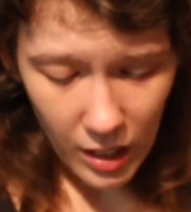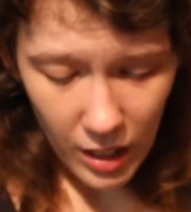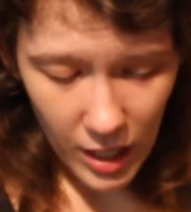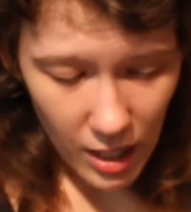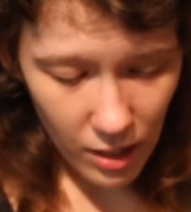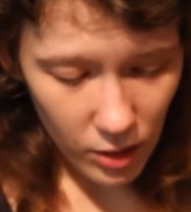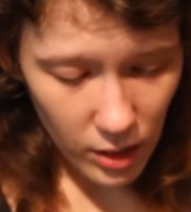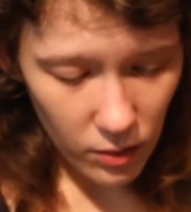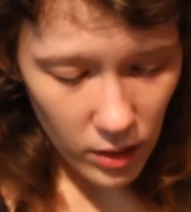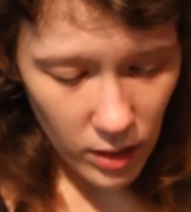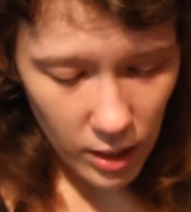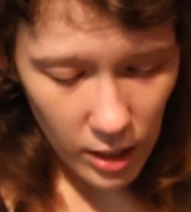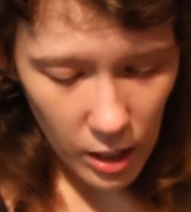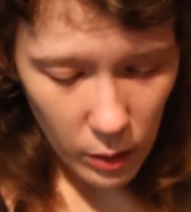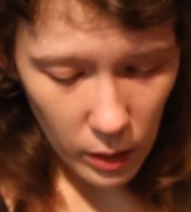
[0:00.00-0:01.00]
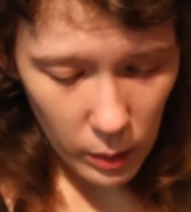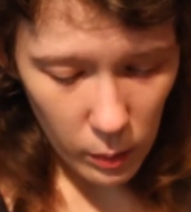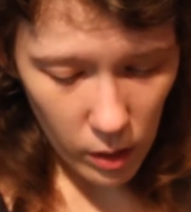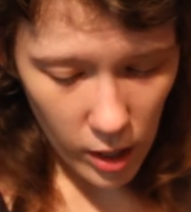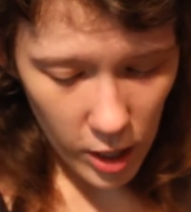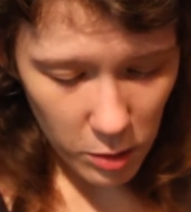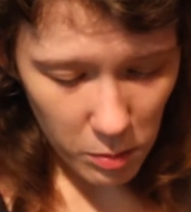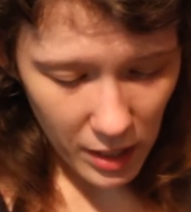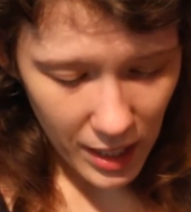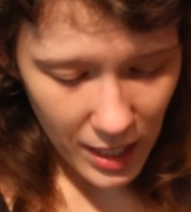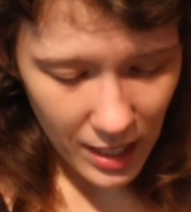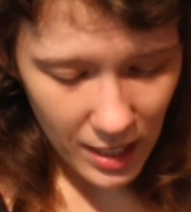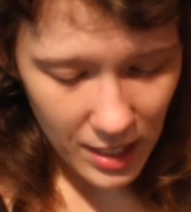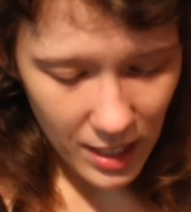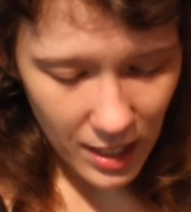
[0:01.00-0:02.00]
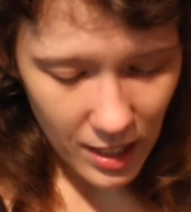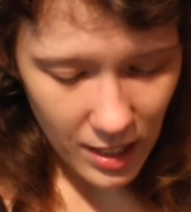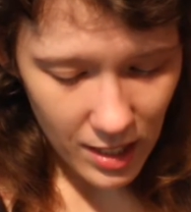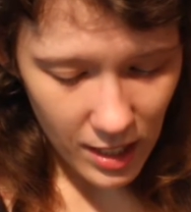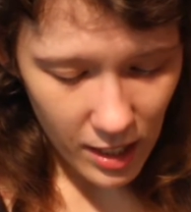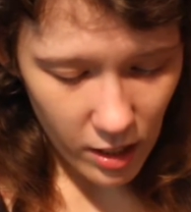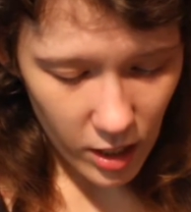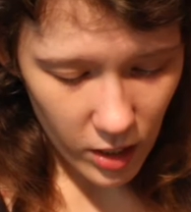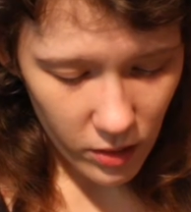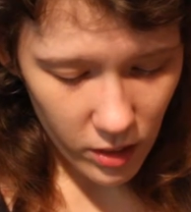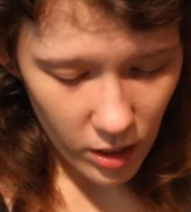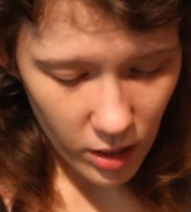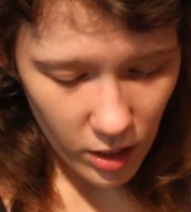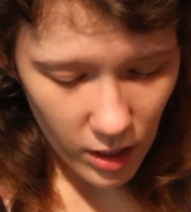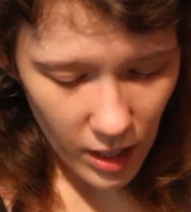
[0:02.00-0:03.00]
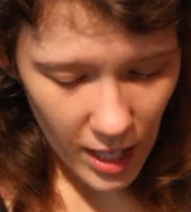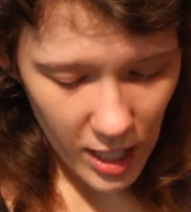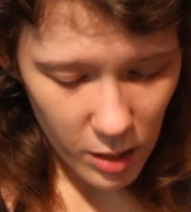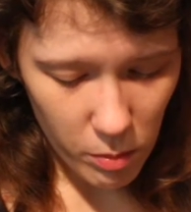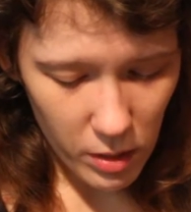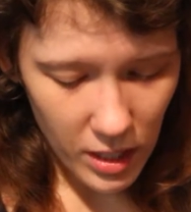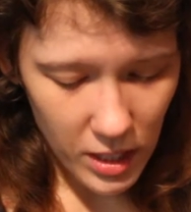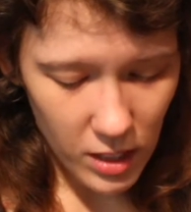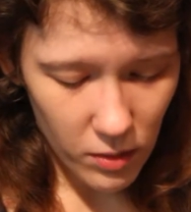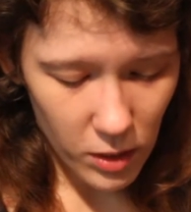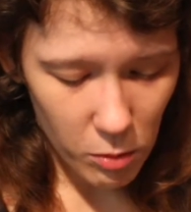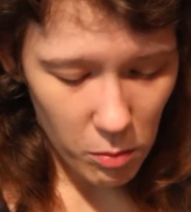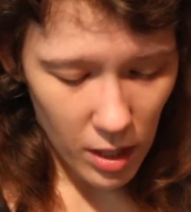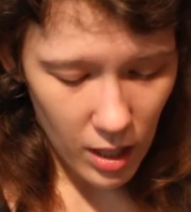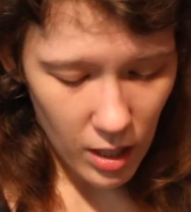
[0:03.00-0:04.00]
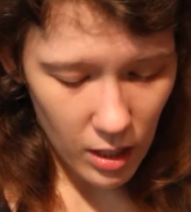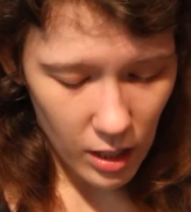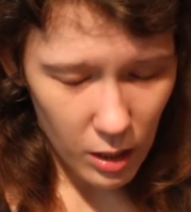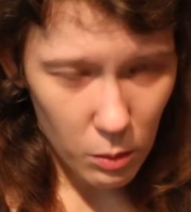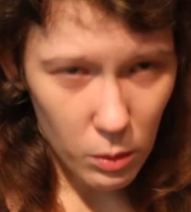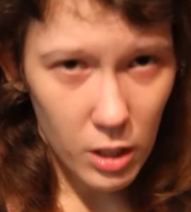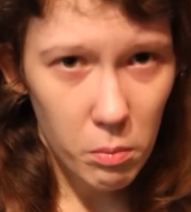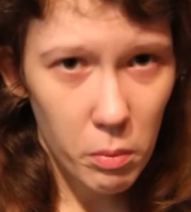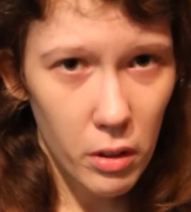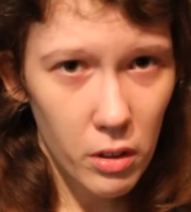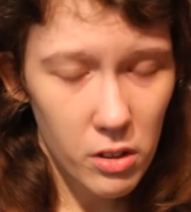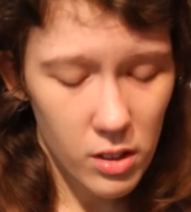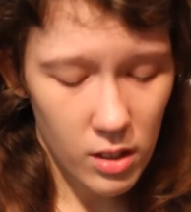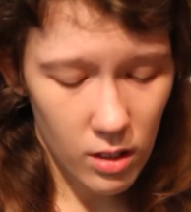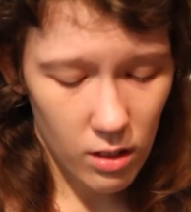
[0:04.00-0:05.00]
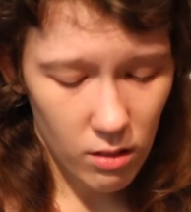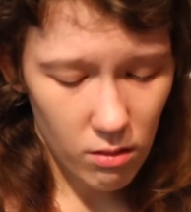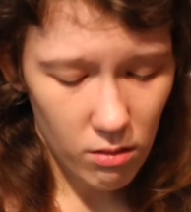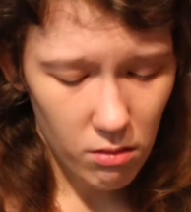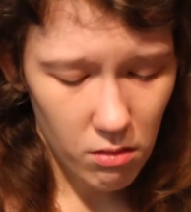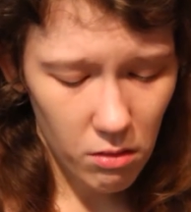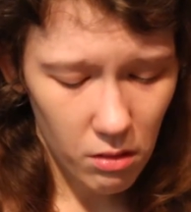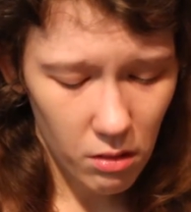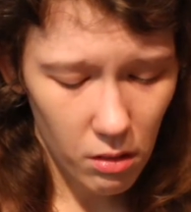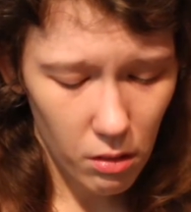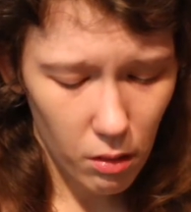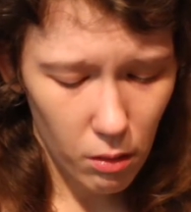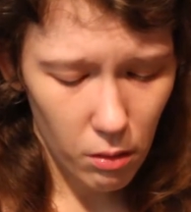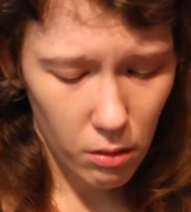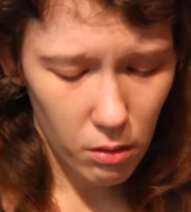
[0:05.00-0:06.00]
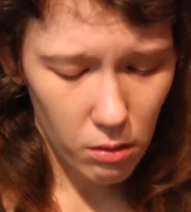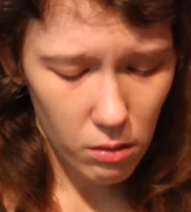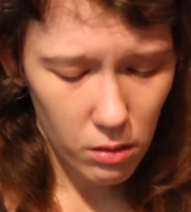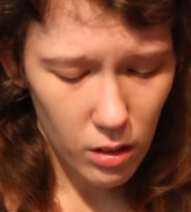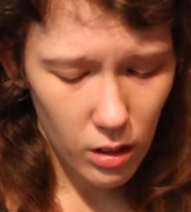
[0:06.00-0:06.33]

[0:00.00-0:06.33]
In every video we watch, my kids get to see all the good aspects of humanity in one person. Aww.